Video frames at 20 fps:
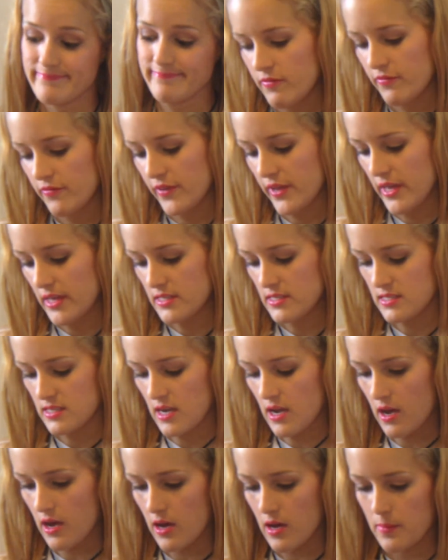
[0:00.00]
First
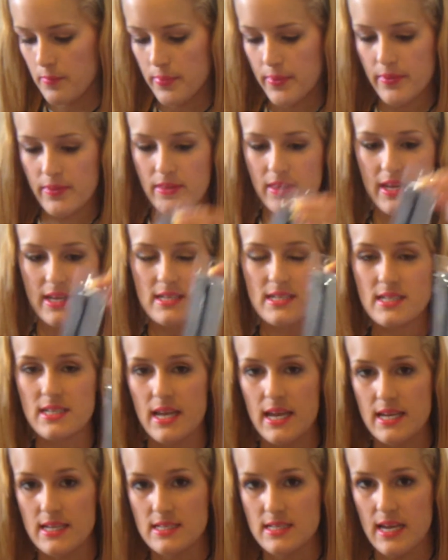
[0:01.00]
up, this
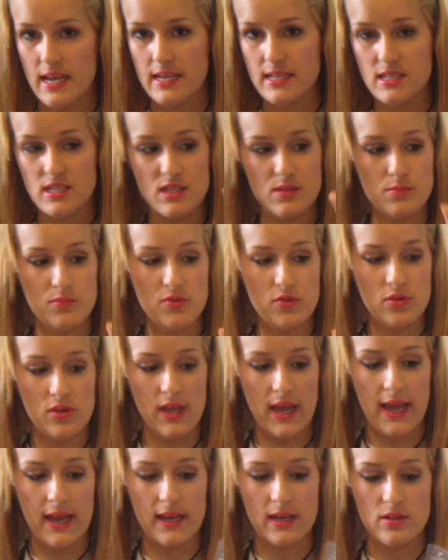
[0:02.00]
is a
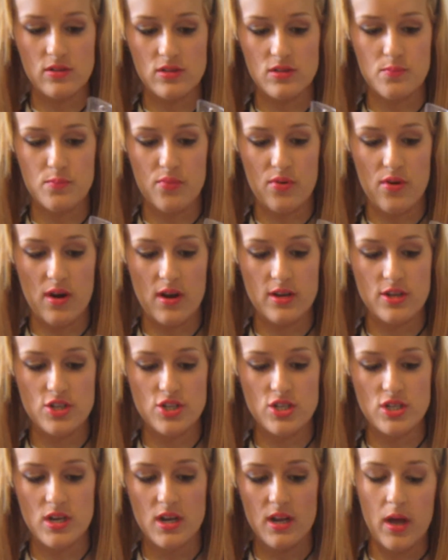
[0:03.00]
small angled
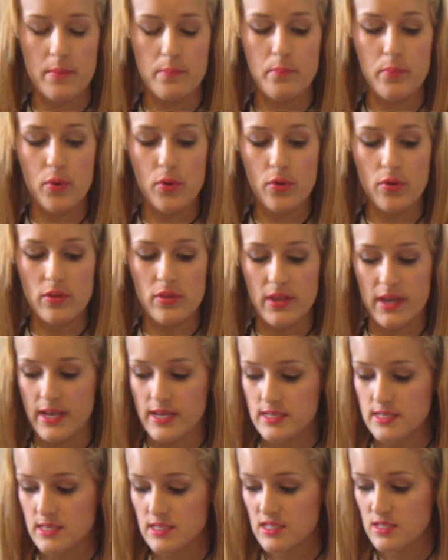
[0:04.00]
brush. I bought
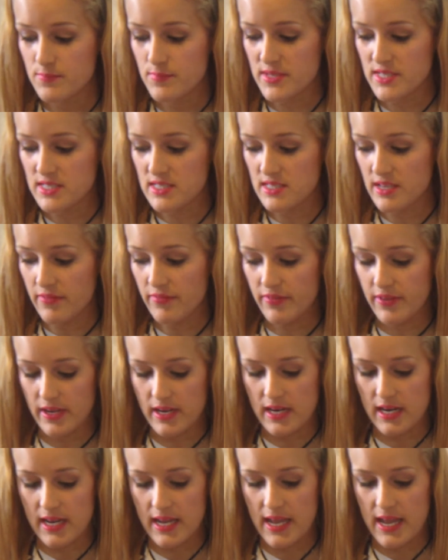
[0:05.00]
this
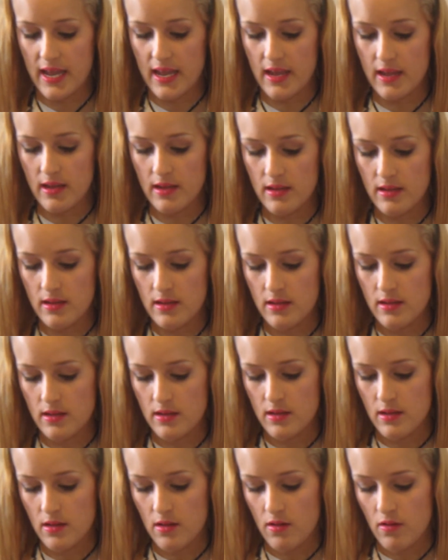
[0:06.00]
specifically
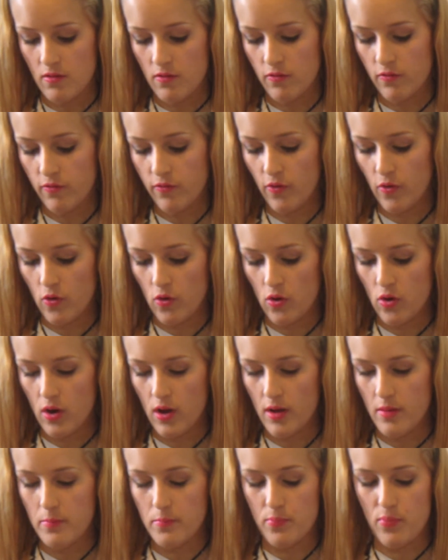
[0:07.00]
for
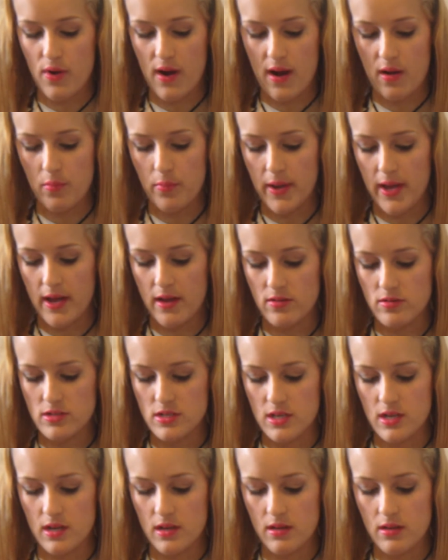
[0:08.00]
brow
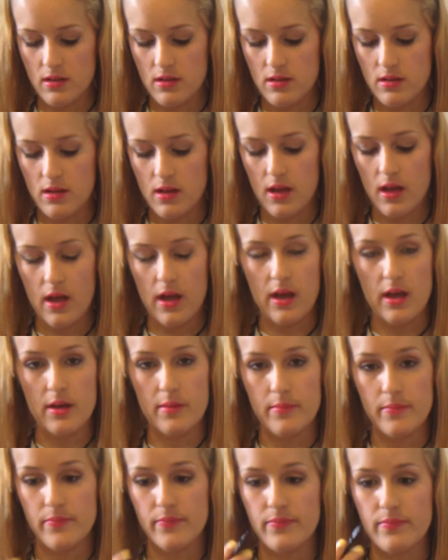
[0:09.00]
powder.
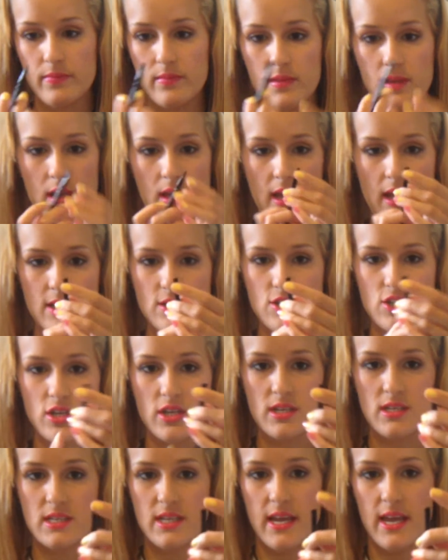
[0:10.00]
As you
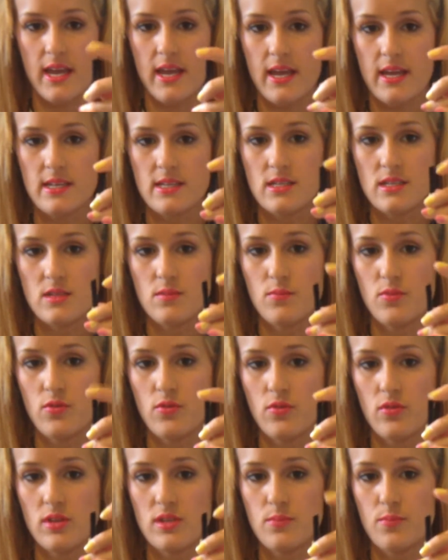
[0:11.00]
can see, it's
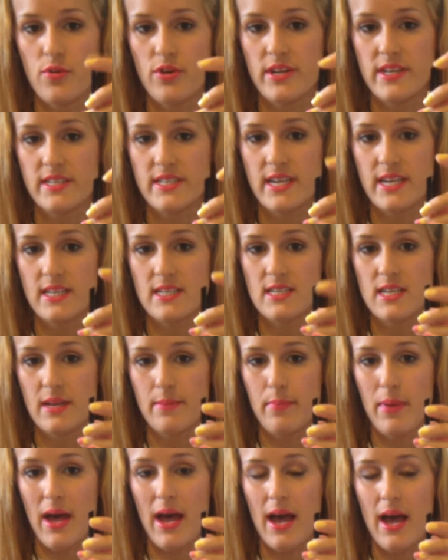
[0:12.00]
small, it's pretty densely
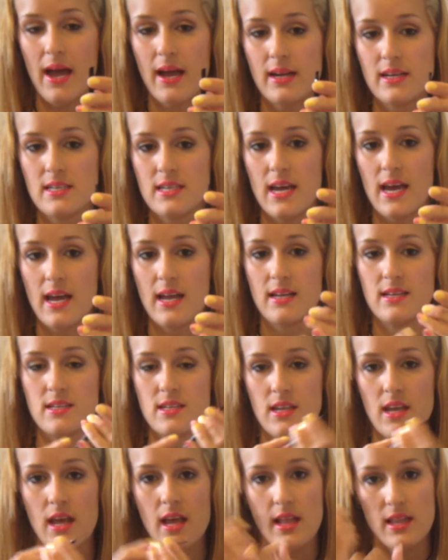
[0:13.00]
packed, and
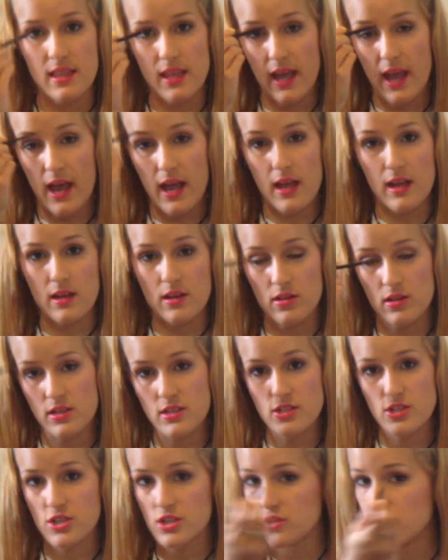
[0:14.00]
the angle
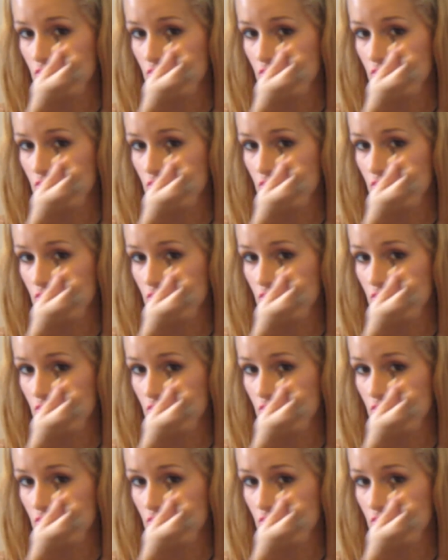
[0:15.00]
is just